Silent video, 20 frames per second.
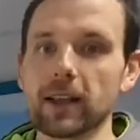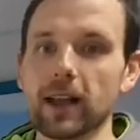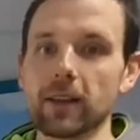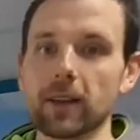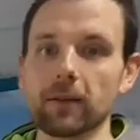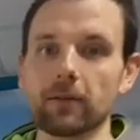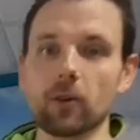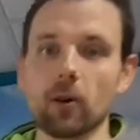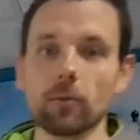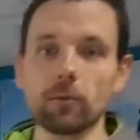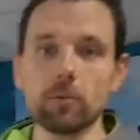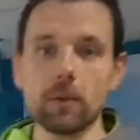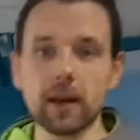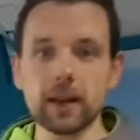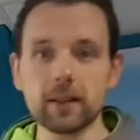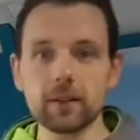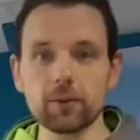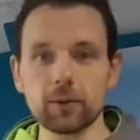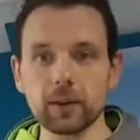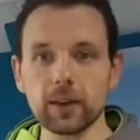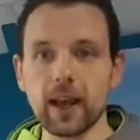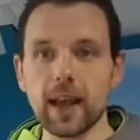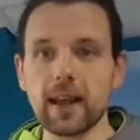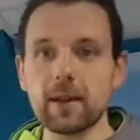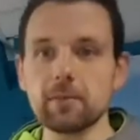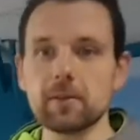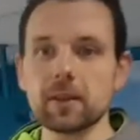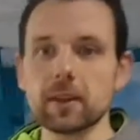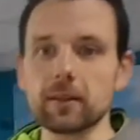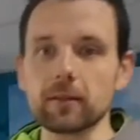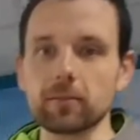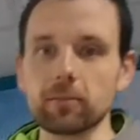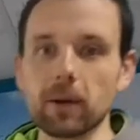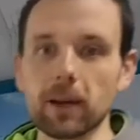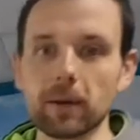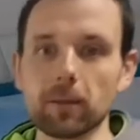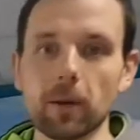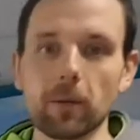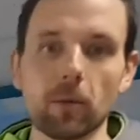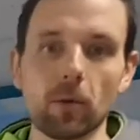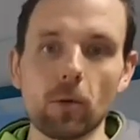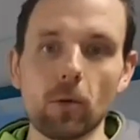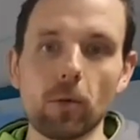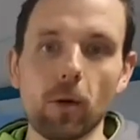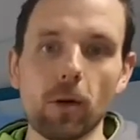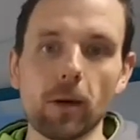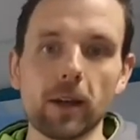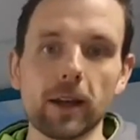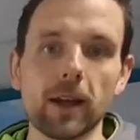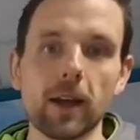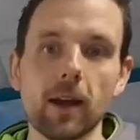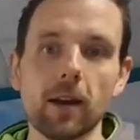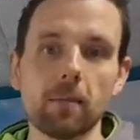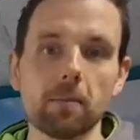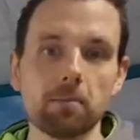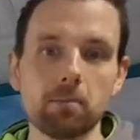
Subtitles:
Now they've got many different names, and many people will probably,